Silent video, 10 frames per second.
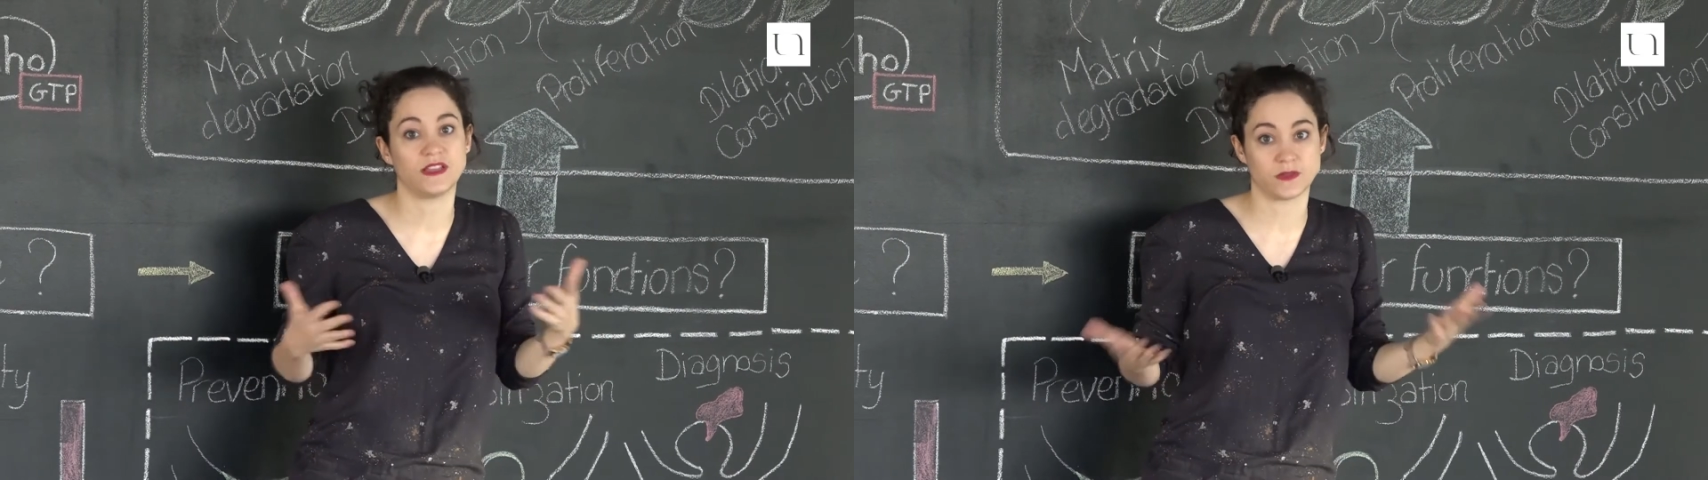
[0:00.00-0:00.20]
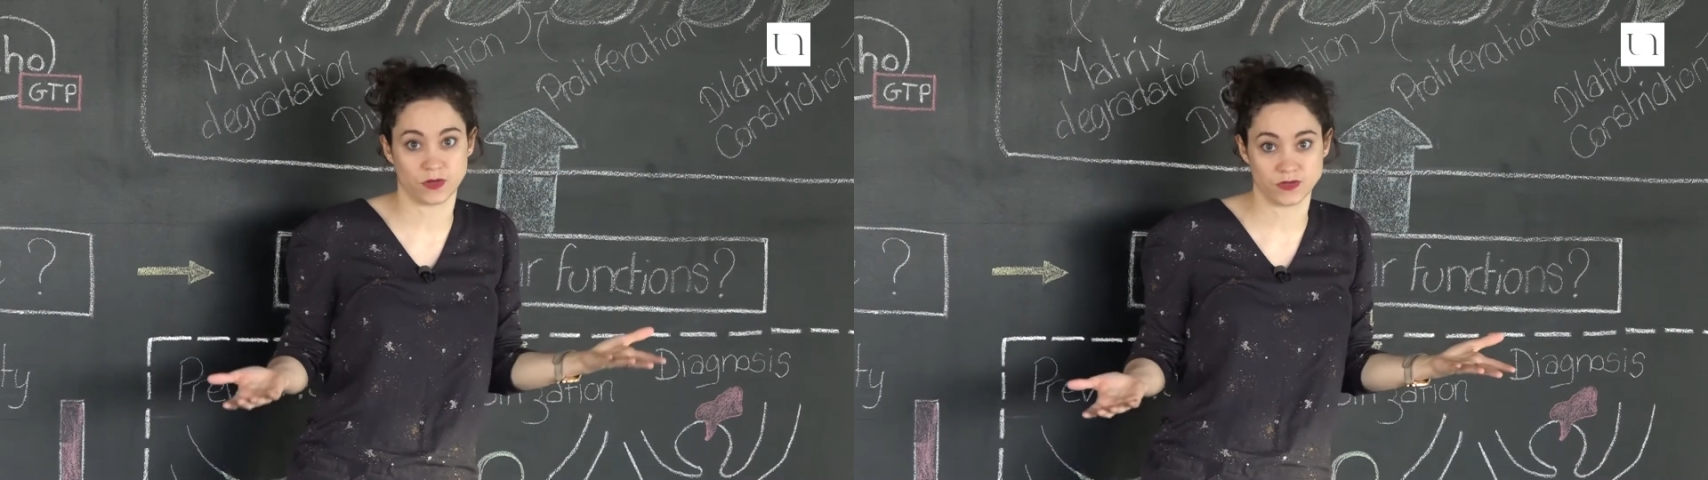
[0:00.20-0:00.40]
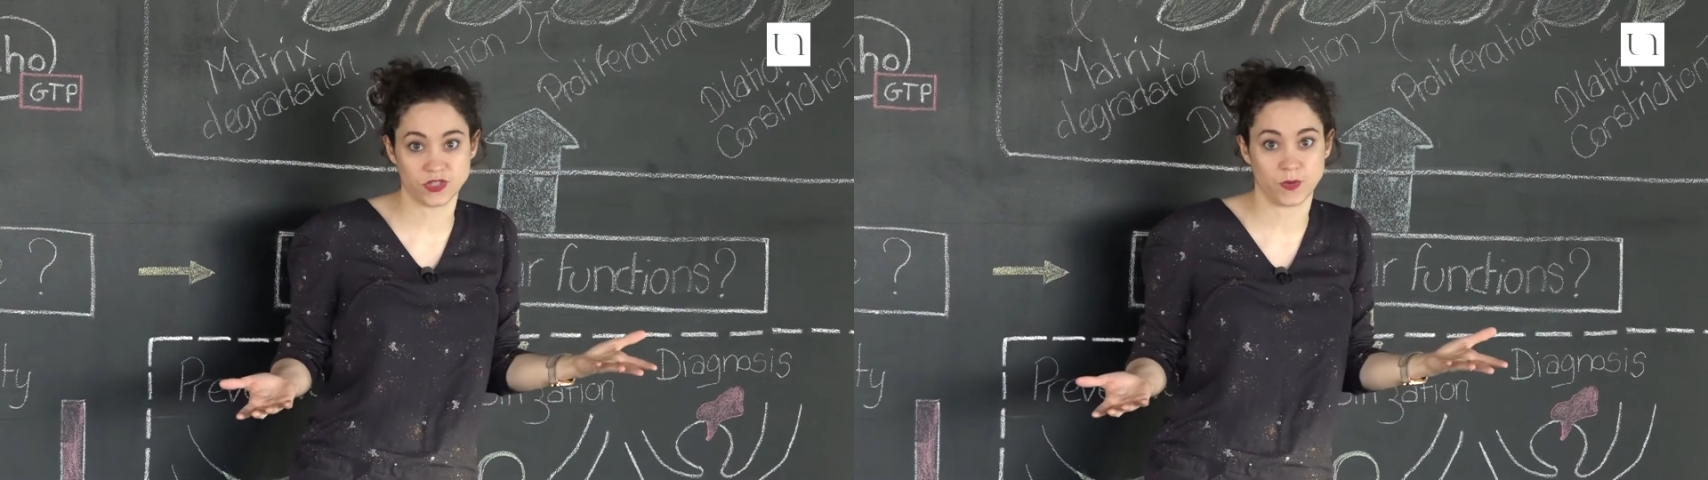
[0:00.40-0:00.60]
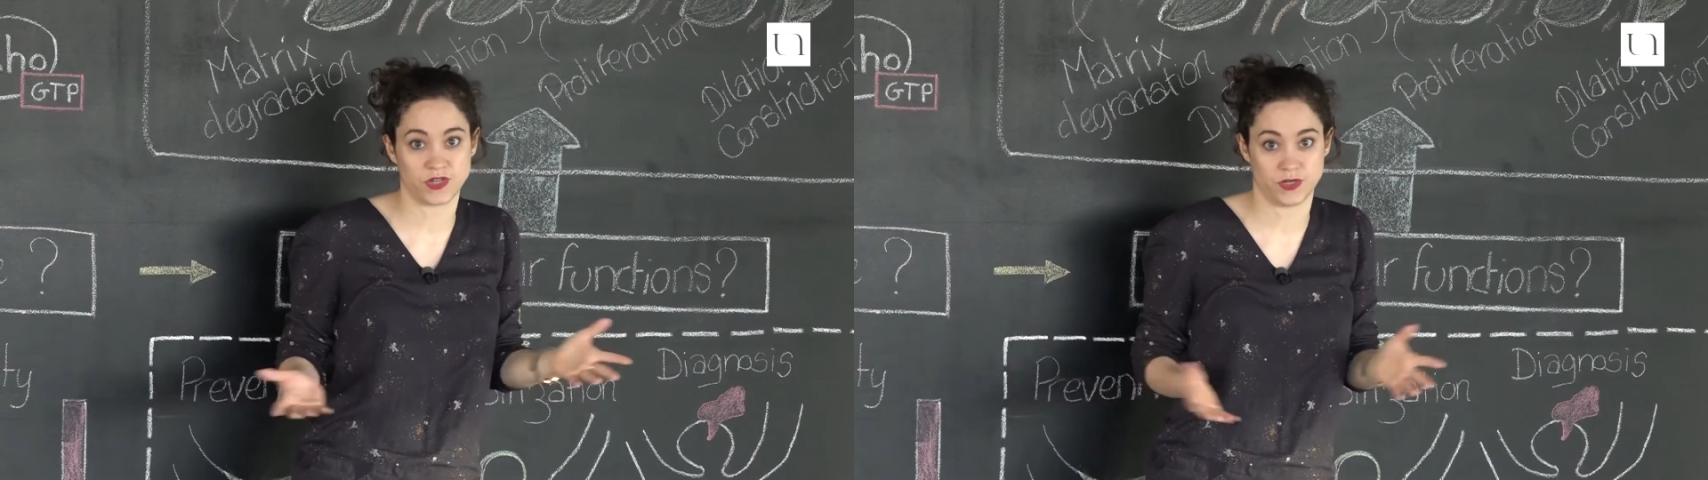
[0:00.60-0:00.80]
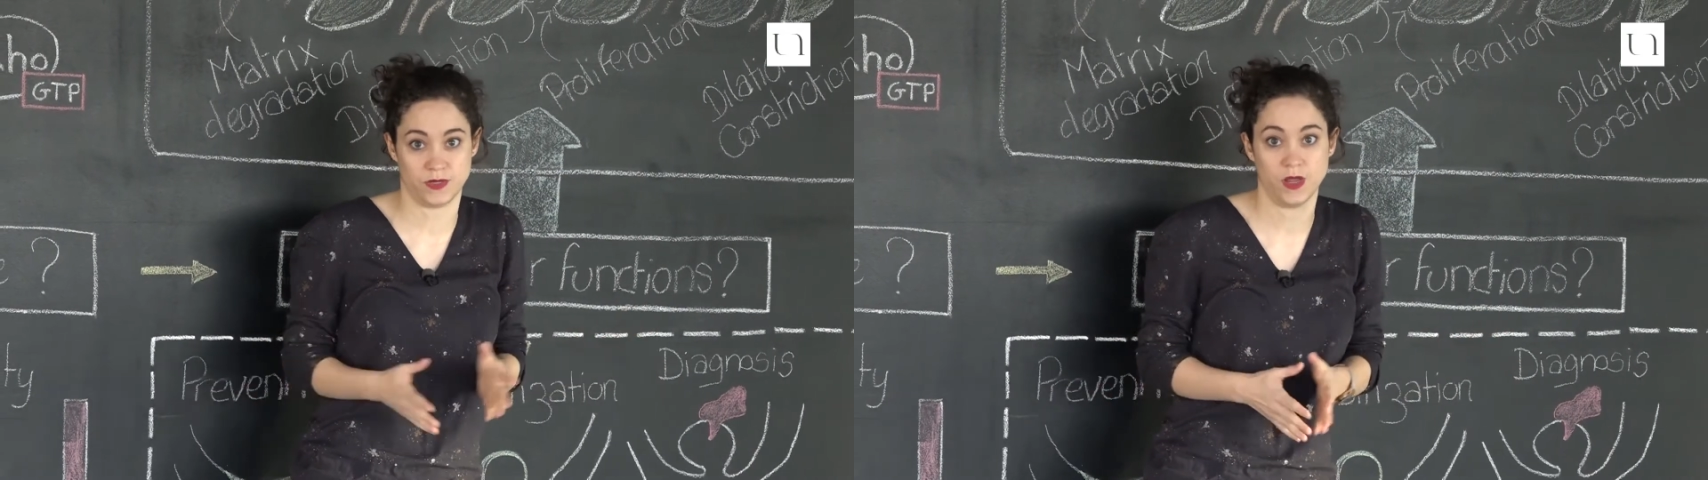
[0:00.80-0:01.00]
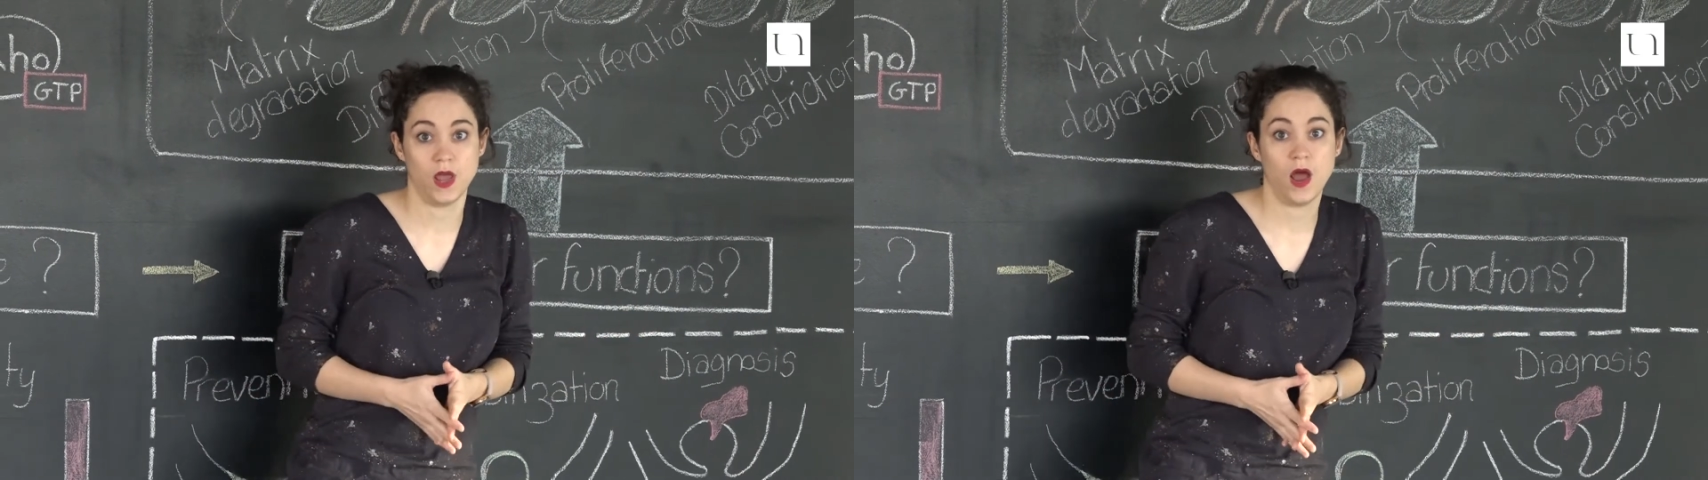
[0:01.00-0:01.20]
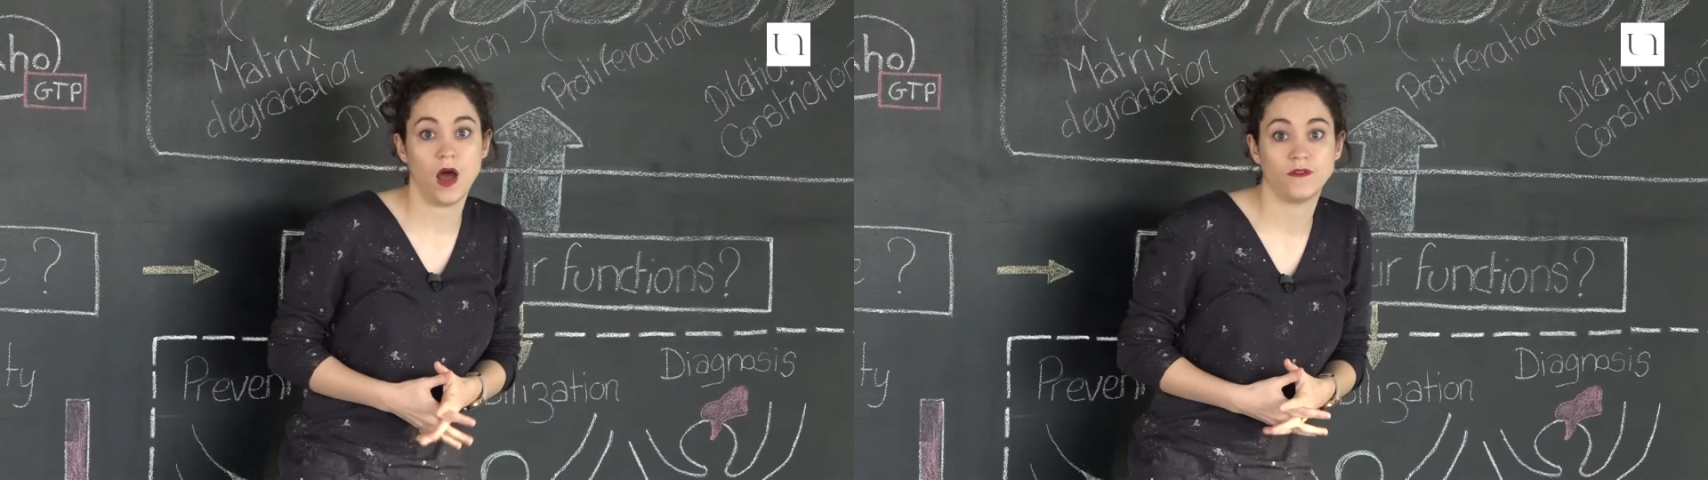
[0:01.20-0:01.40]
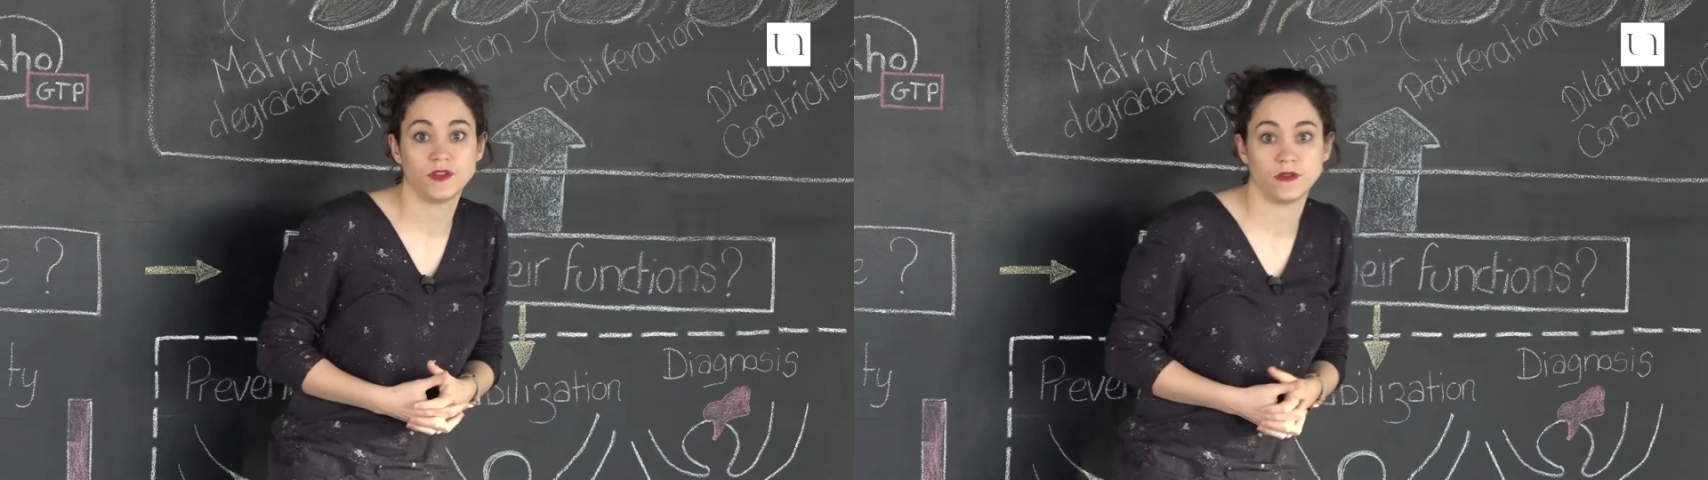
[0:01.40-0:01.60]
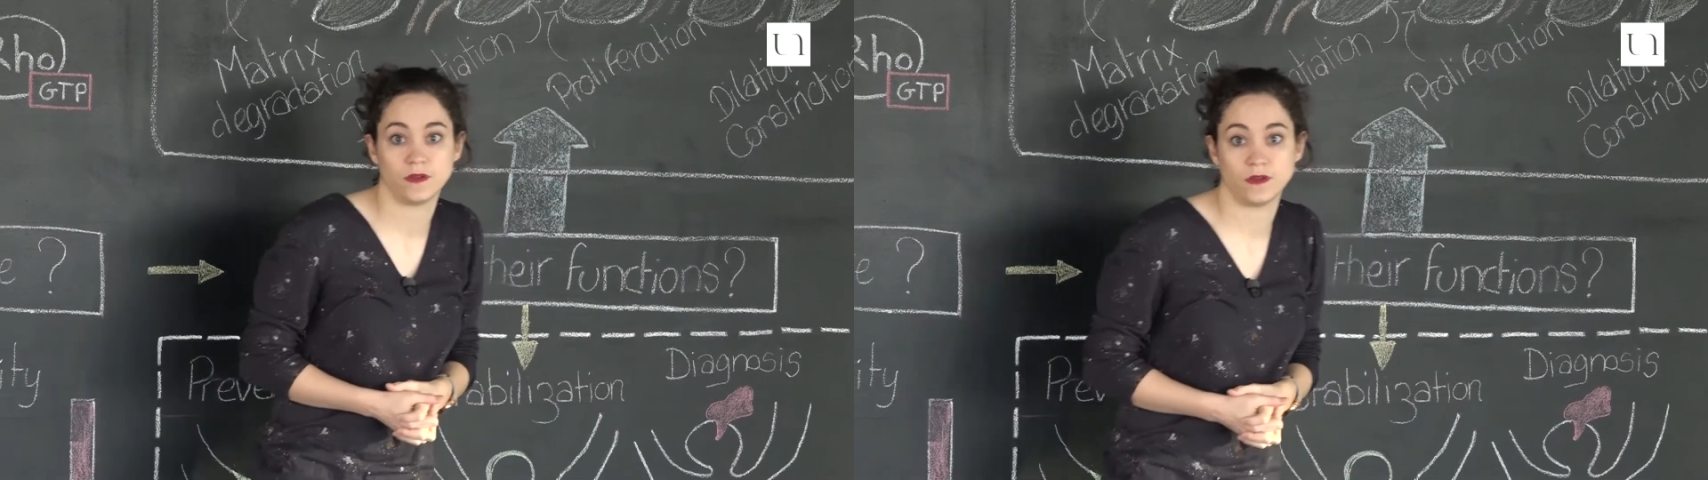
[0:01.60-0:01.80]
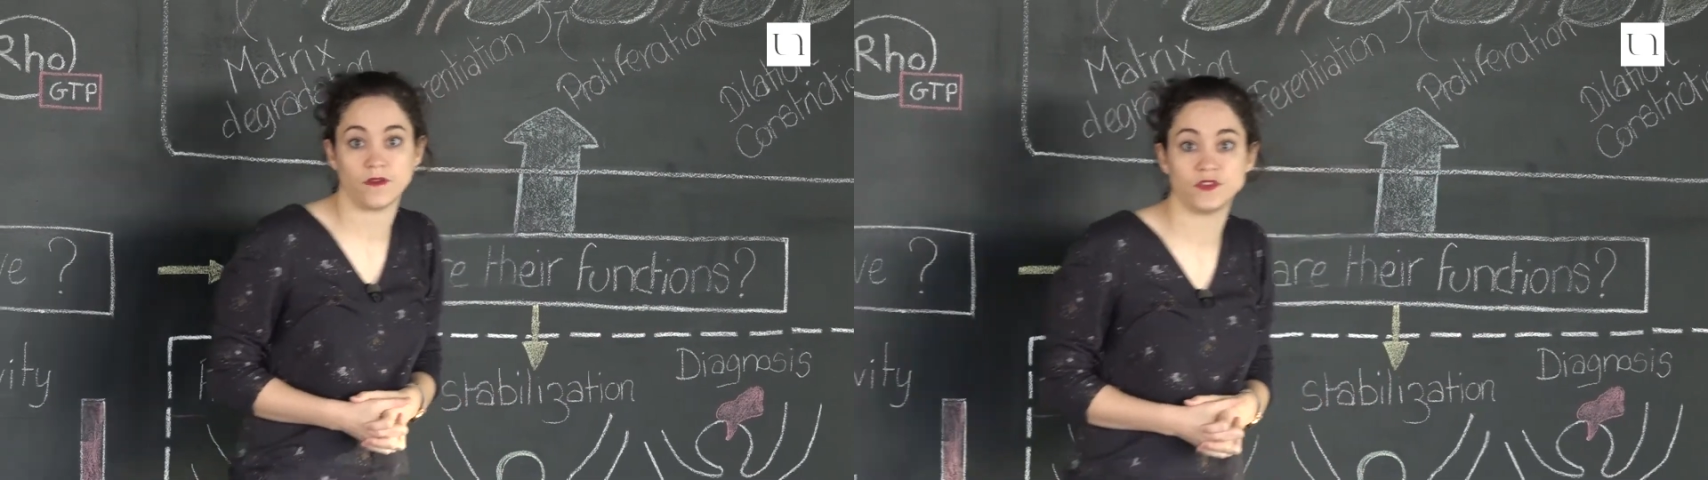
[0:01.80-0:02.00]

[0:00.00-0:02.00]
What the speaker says: vasoconstriction of the